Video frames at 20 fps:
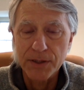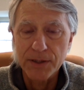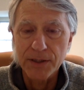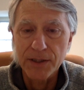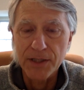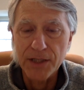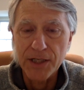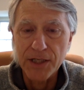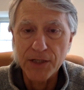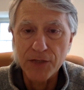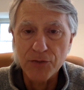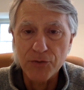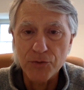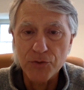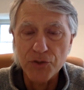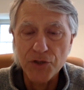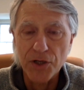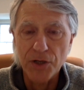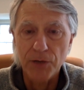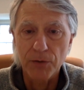and the need to
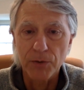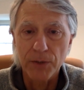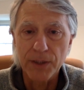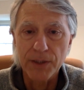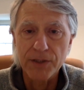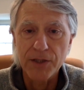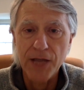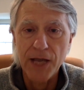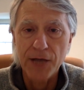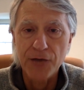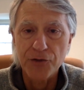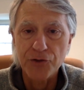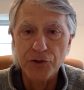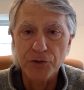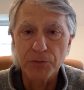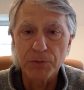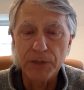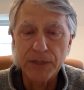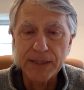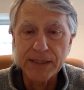generate
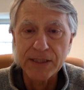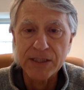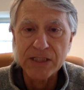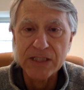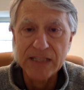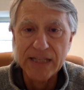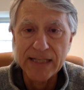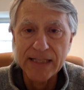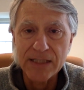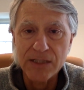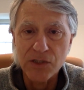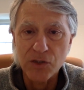actionable insights,